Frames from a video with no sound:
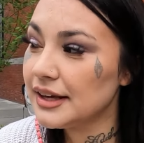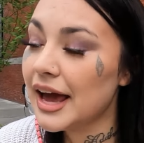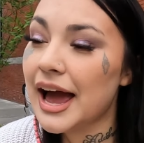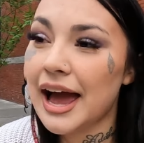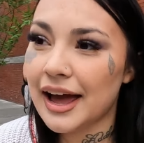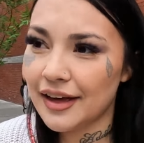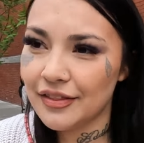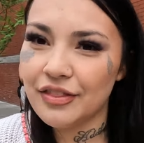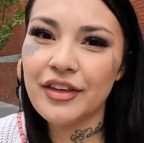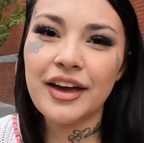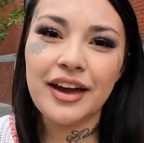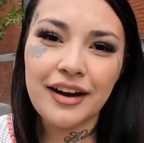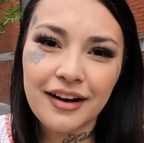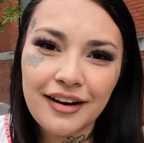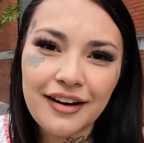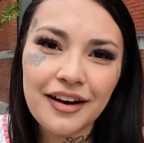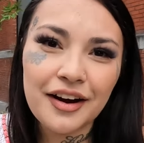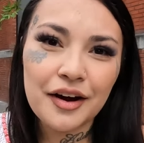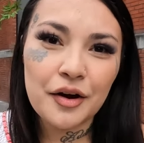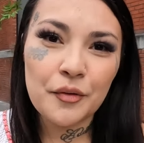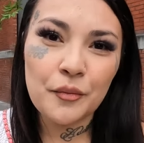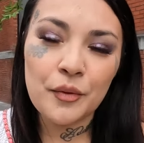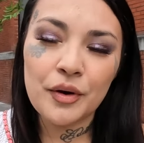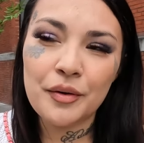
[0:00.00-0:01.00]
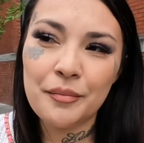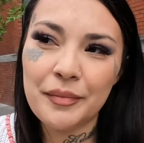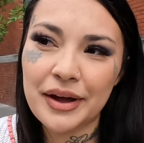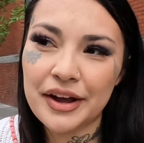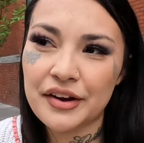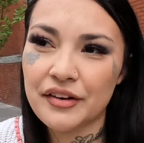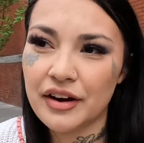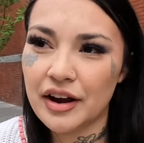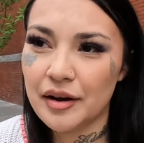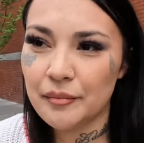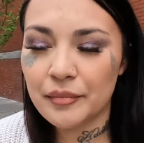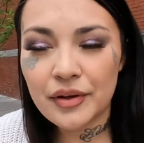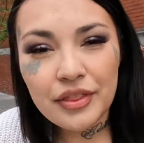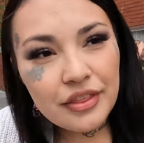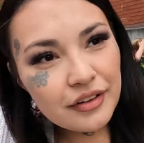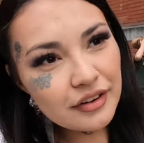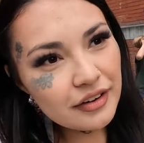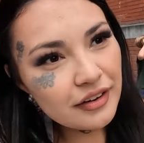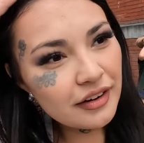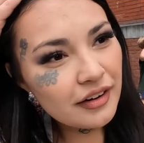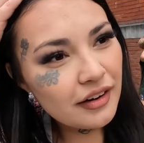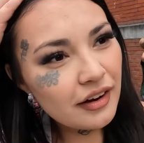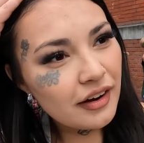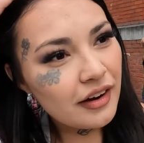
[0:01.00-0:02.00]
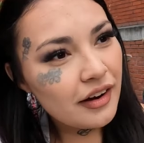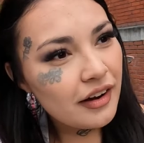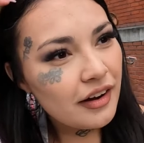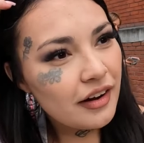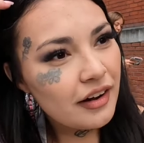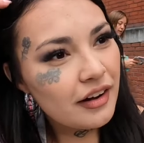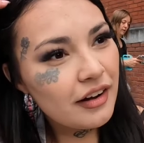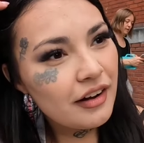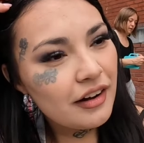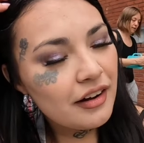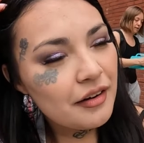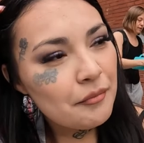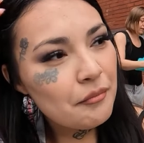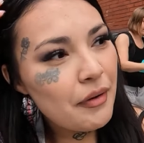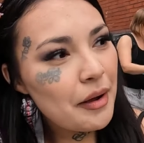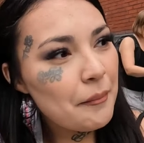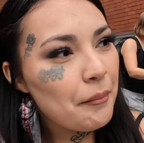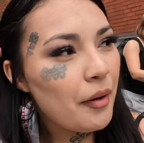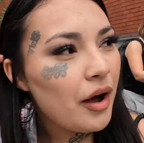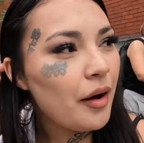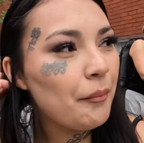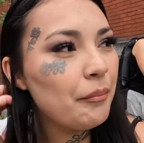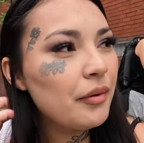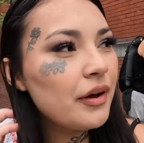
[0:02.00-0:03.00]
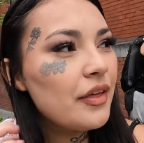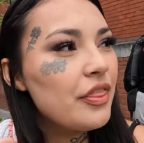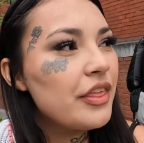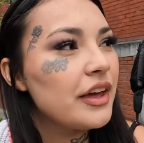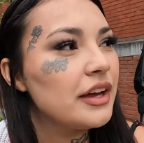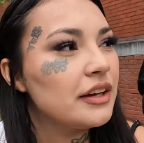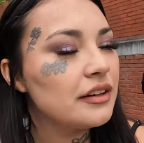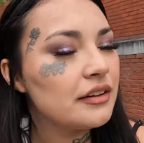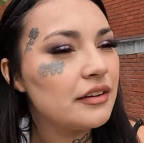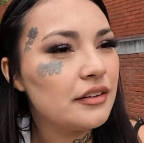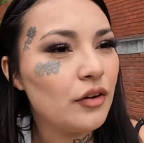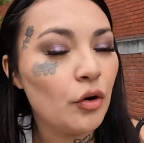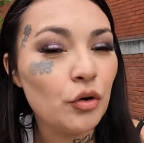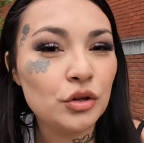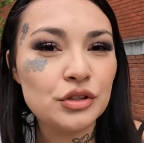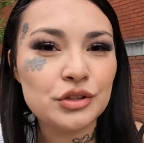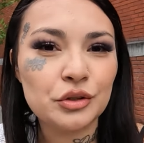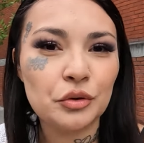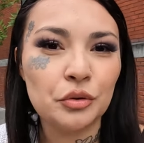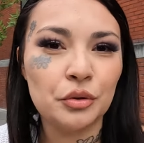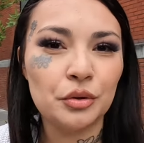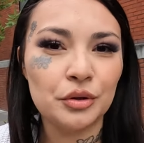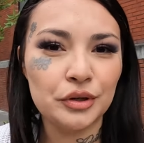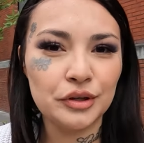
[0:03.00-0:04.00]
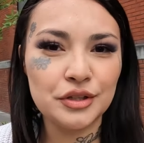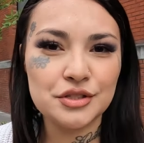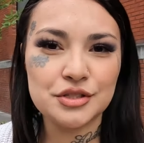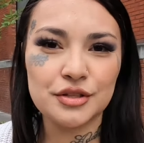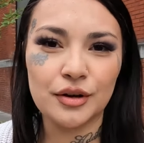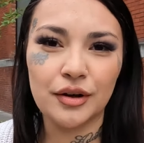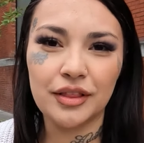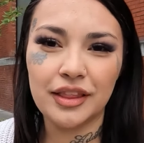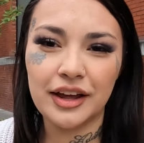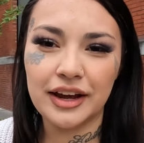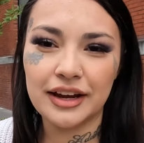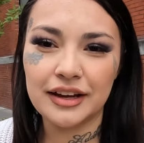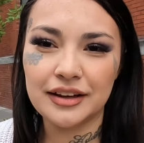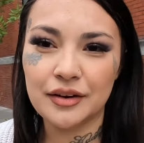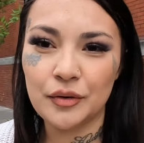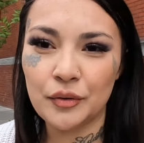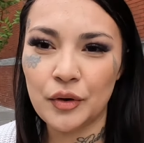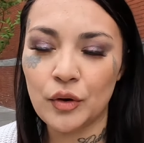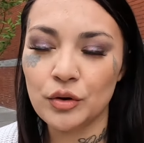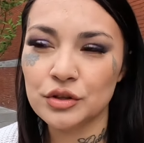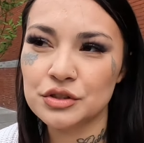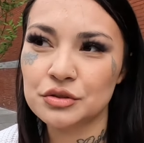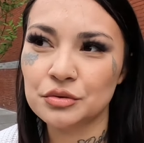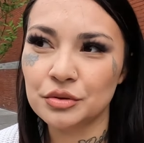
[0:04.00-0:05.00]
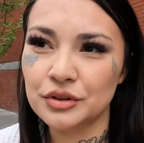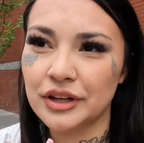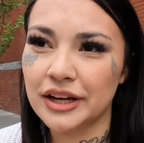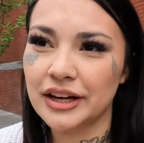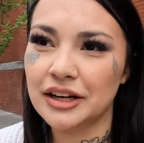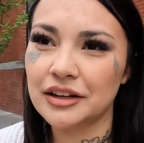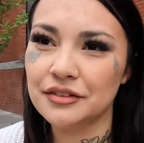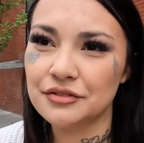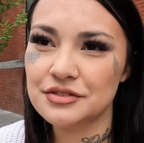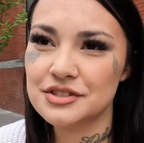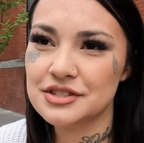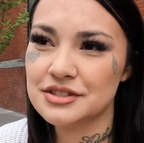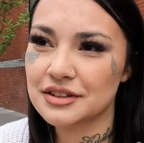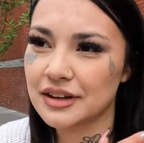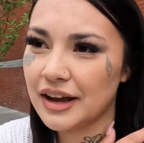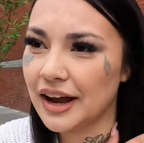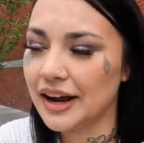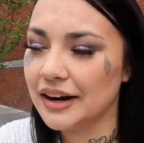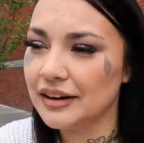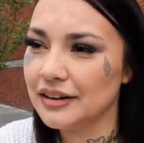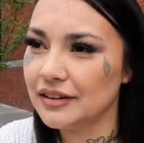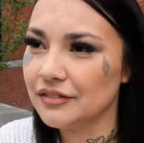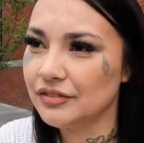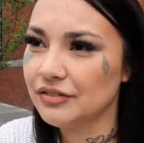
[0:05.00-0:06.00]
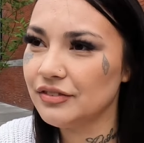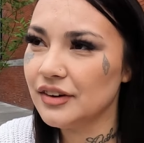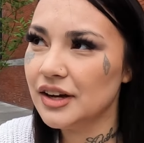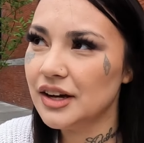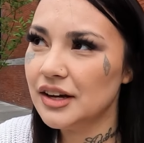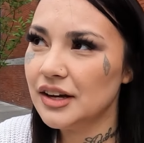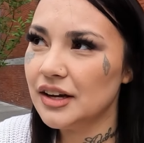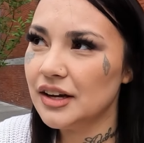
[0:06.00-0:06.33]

yeah, they are. Well, my grandmother and my papa, they're old school. So like old school natives kind of,